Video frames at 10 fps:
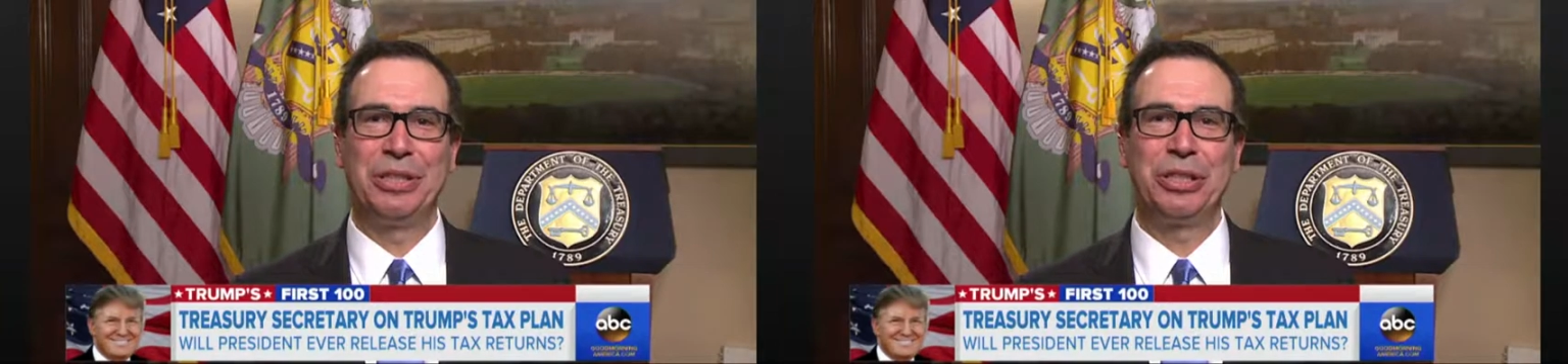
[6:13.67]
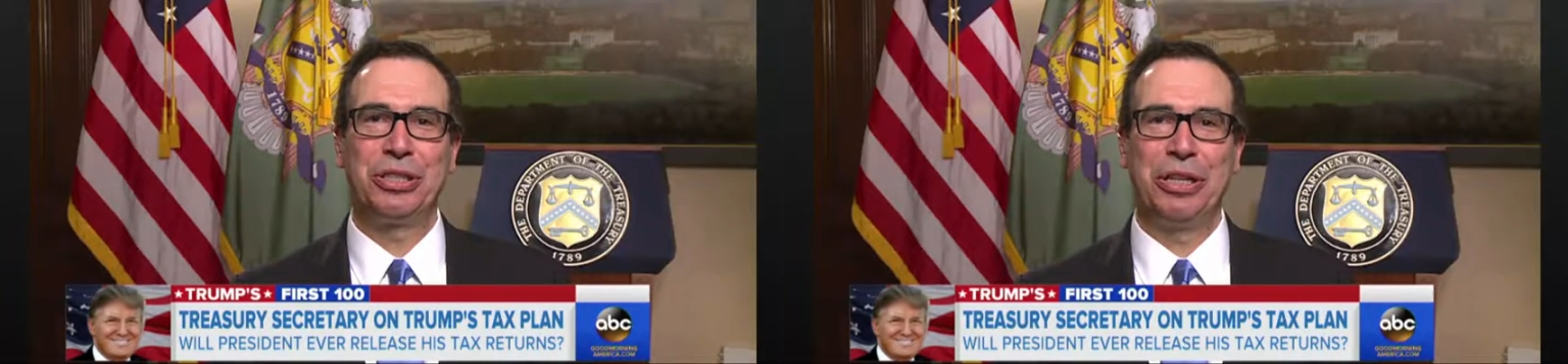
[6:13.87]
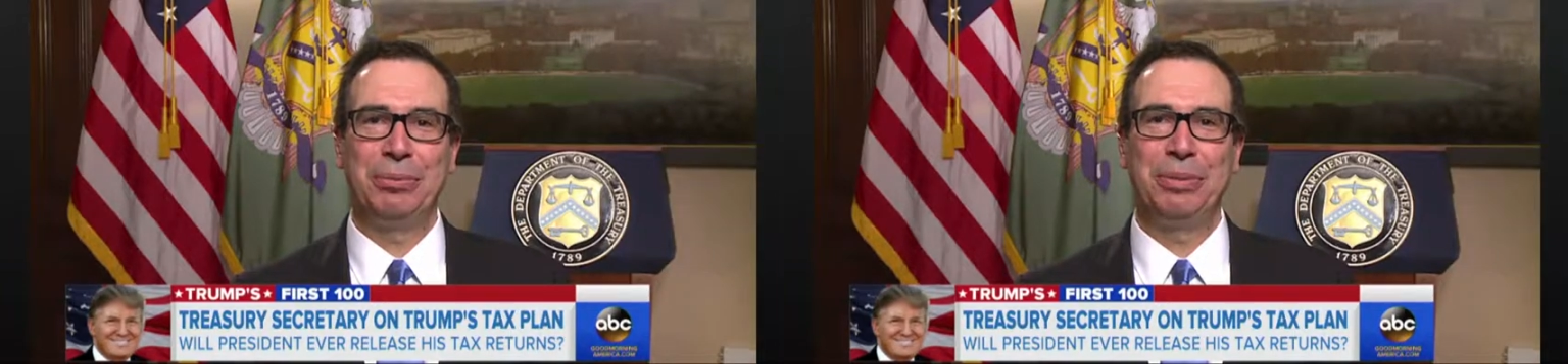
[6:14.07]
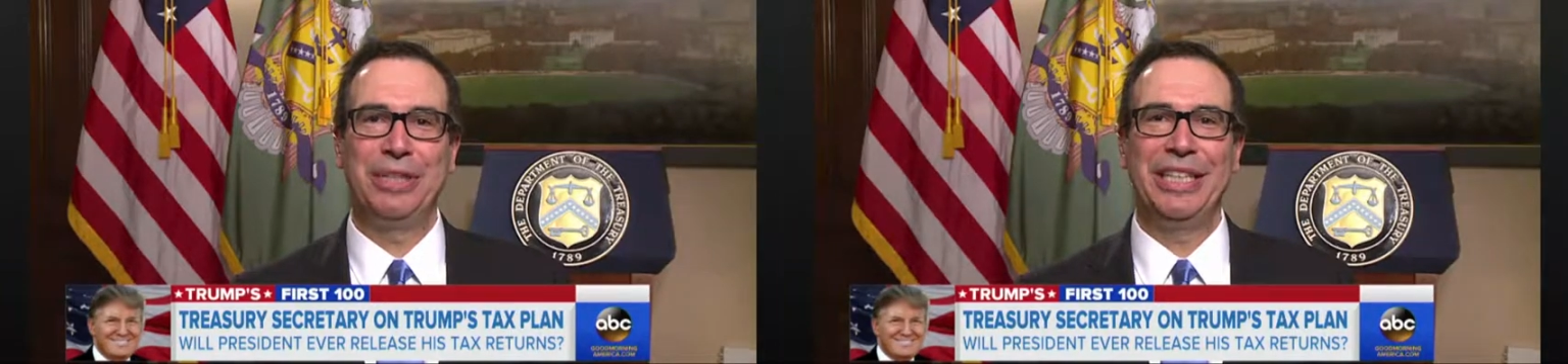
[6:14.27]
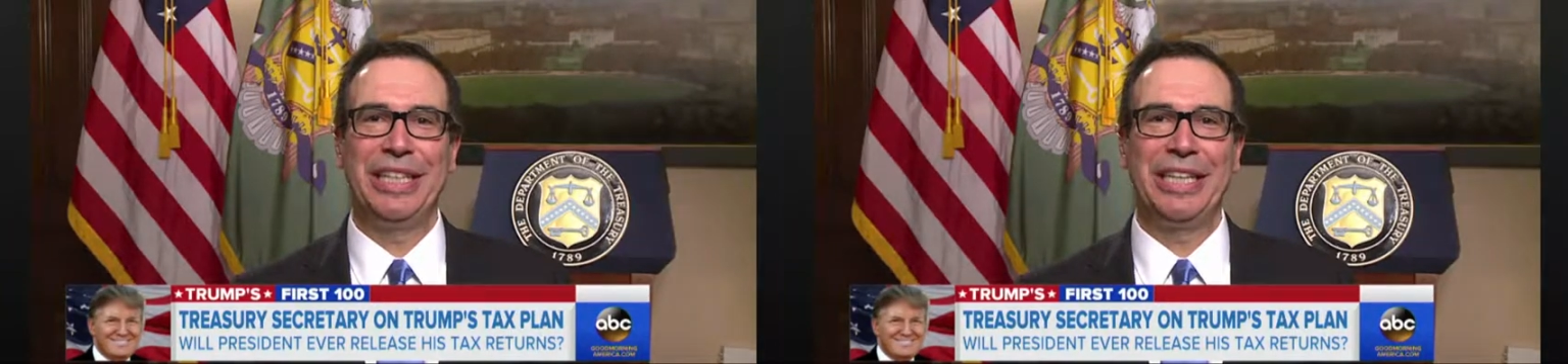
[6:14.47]
The Trump
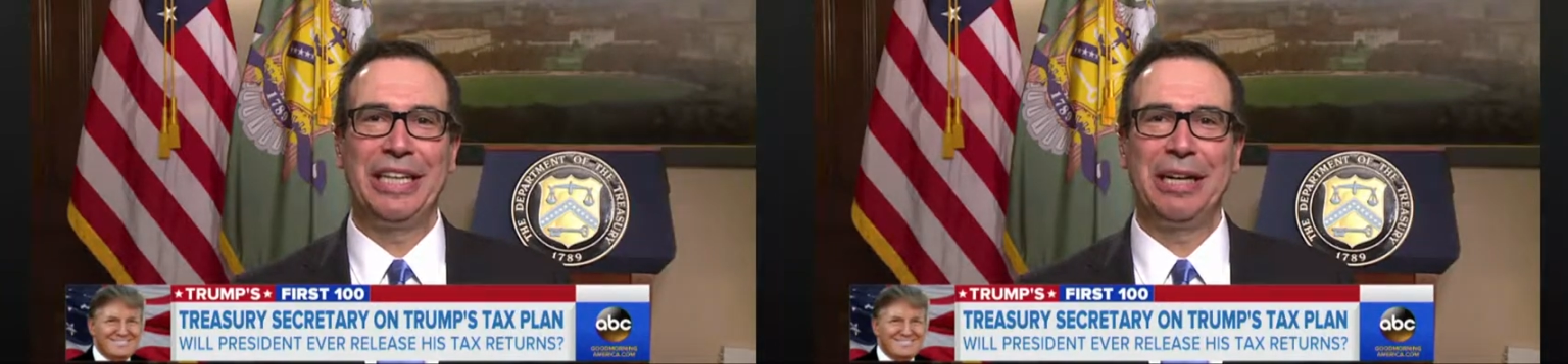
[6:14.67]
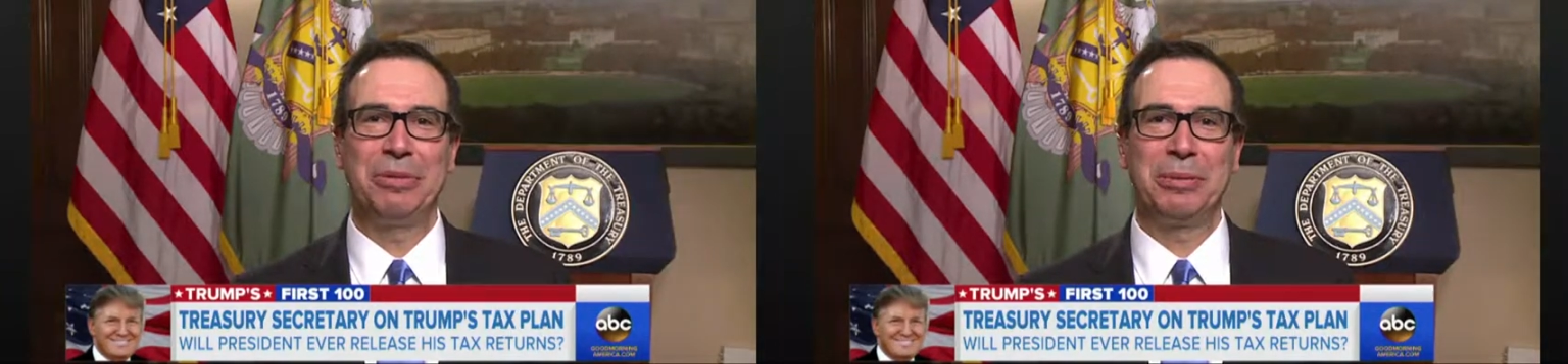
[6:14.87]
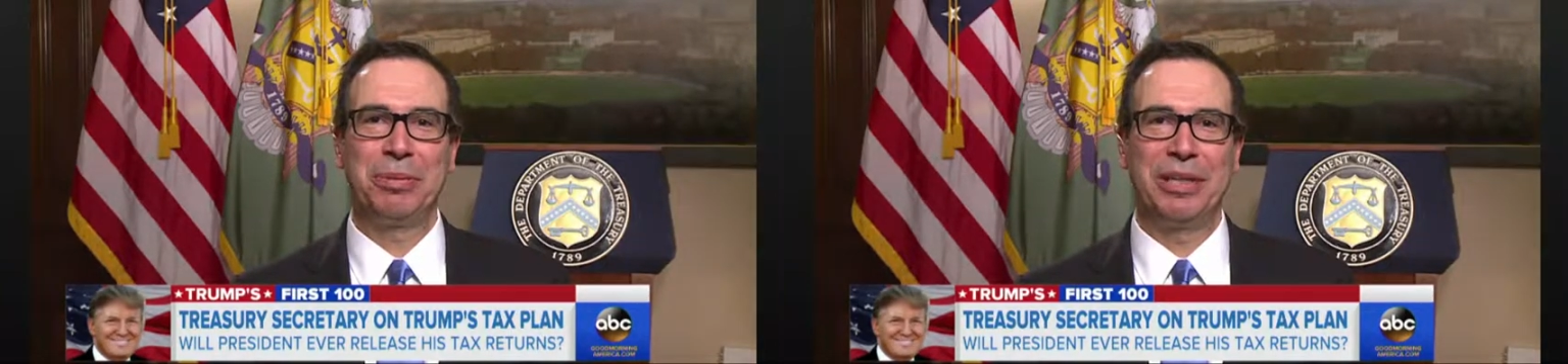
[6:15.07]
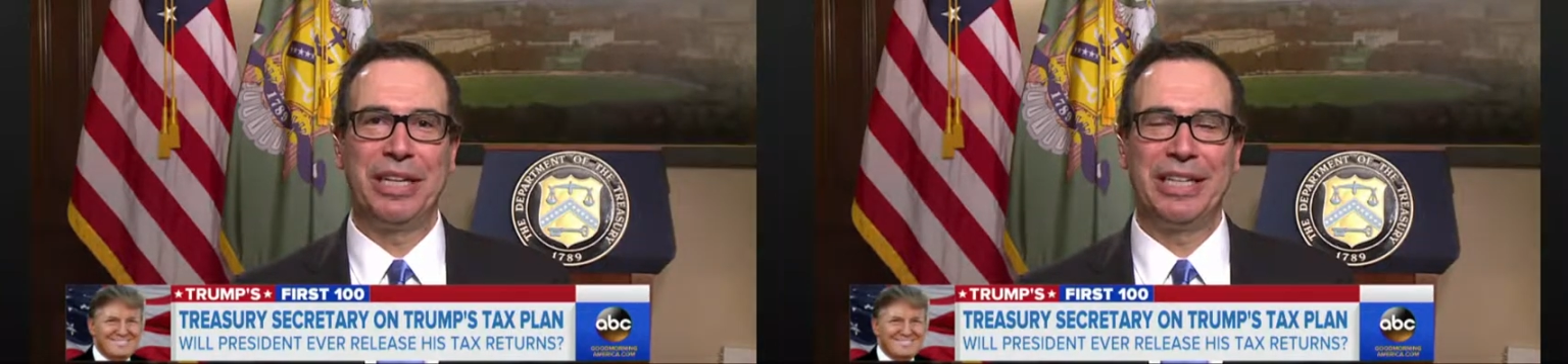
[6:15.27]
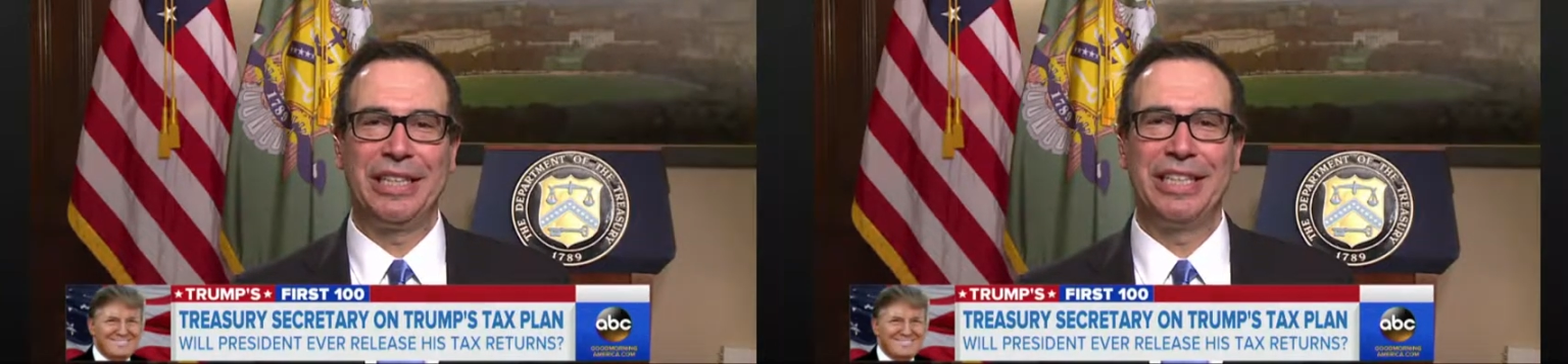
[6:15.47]
economic
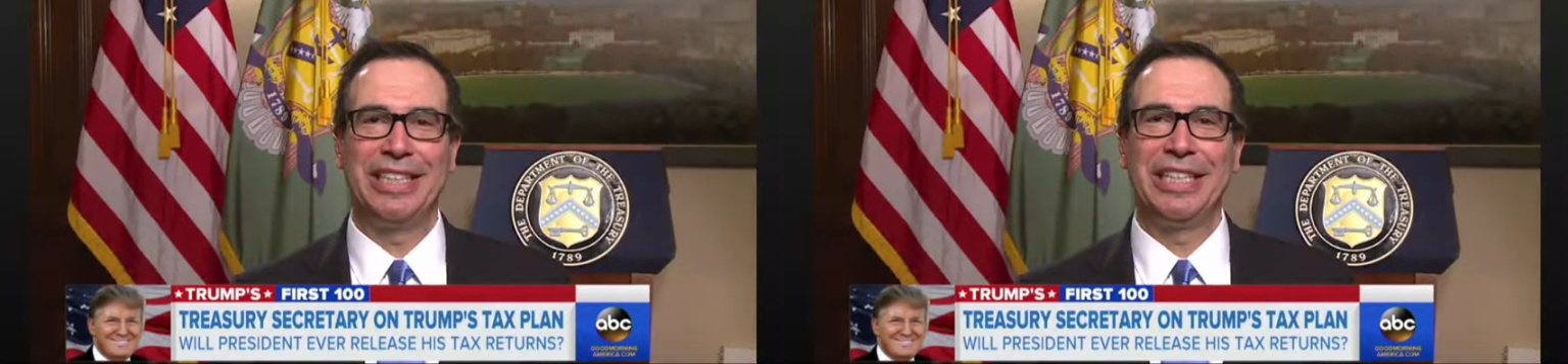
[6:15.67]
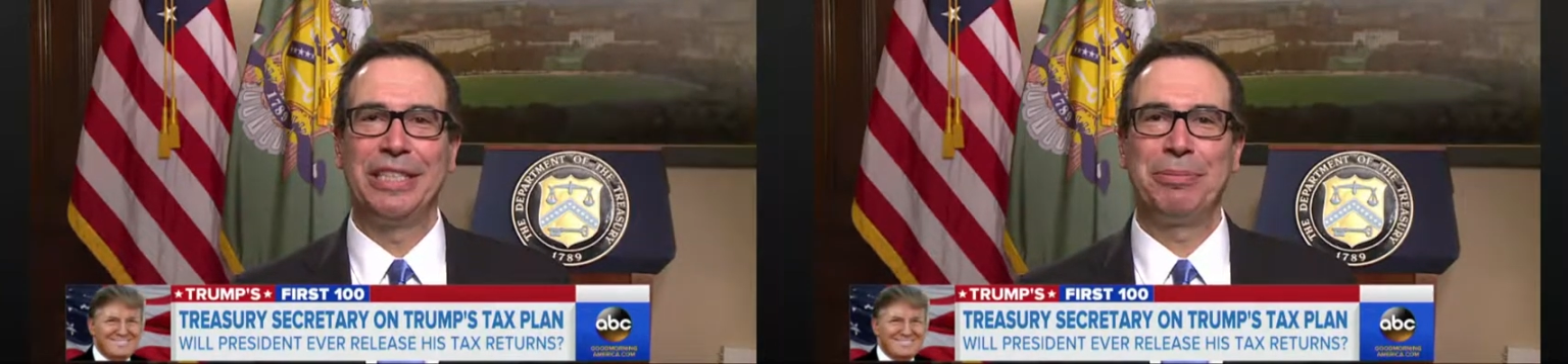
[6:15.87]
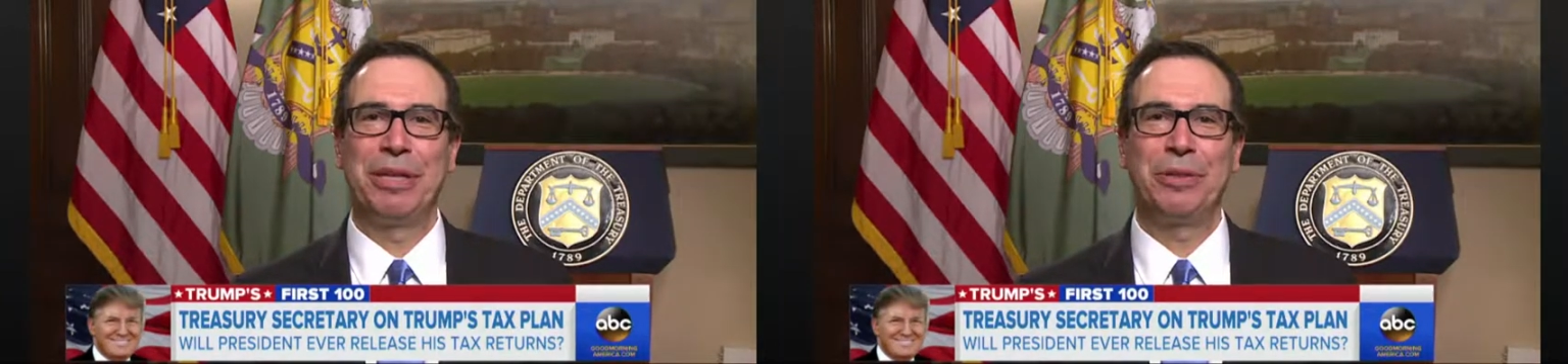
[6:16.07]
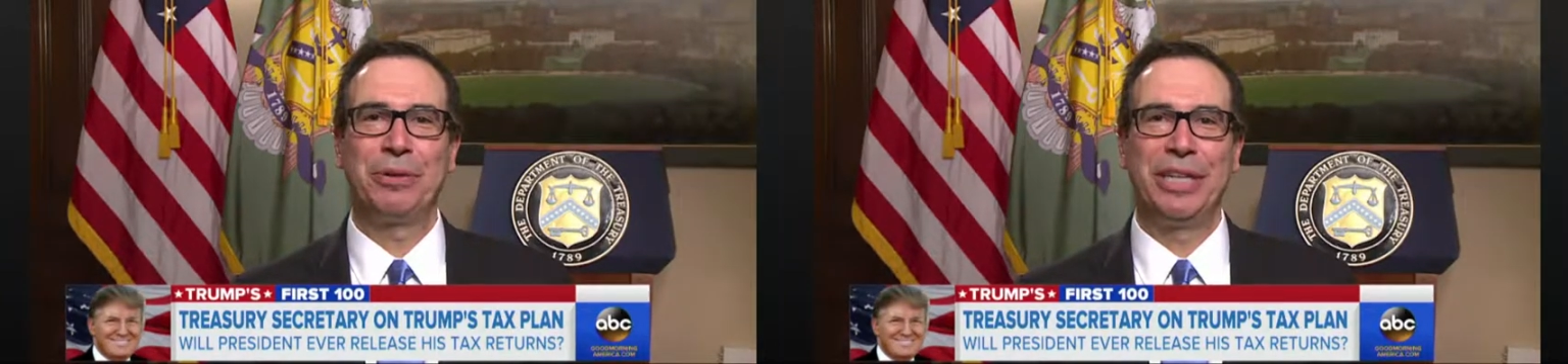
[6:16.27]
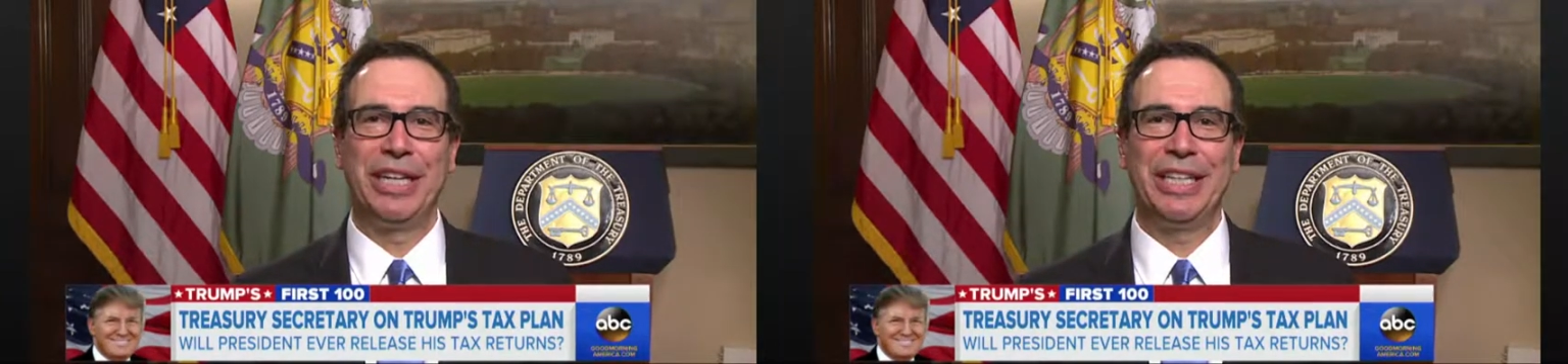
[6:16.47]
plan is about
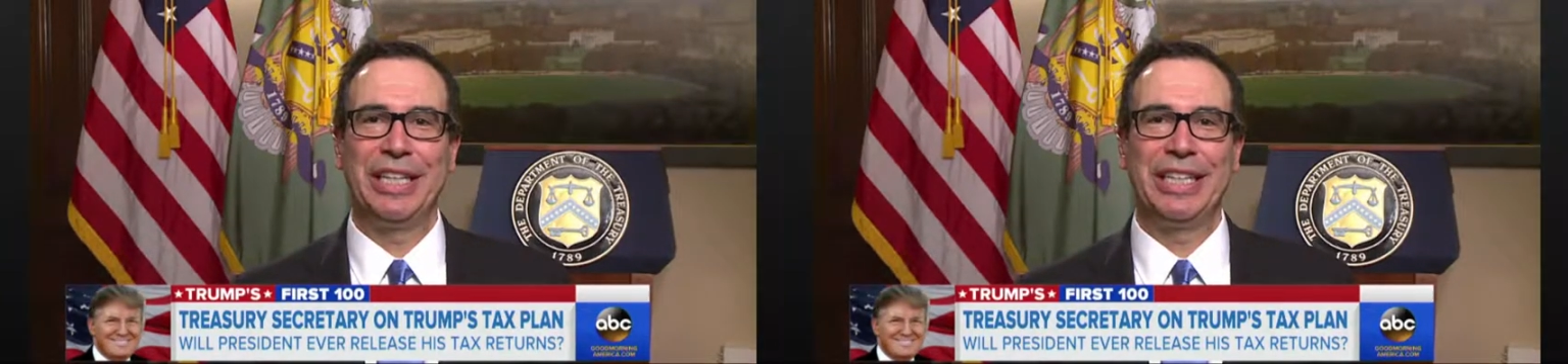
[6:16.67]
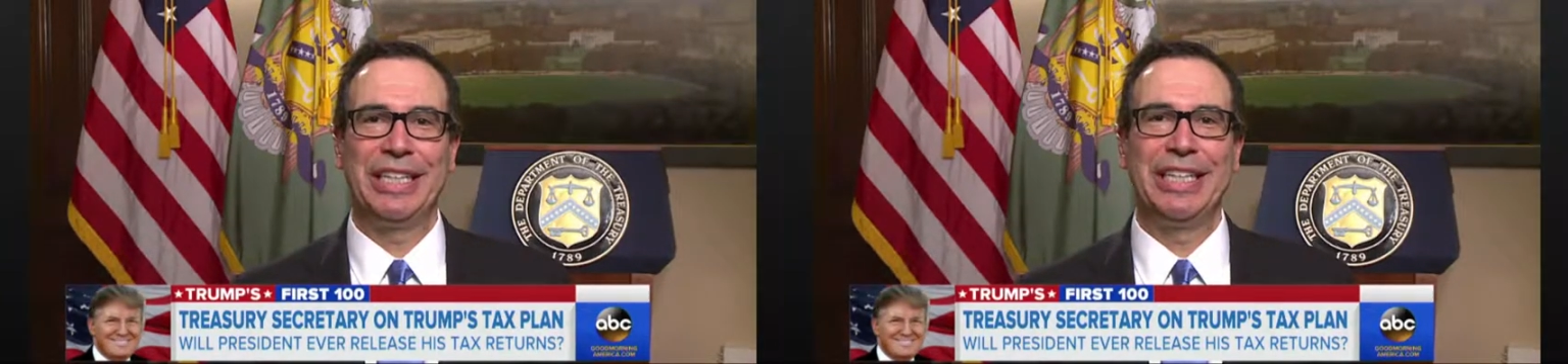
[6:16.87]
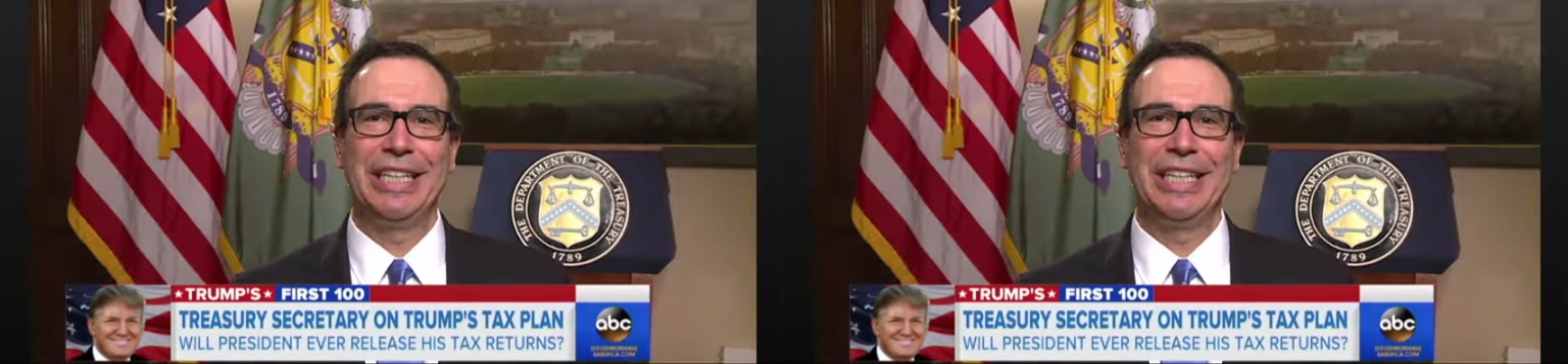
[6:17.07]
creating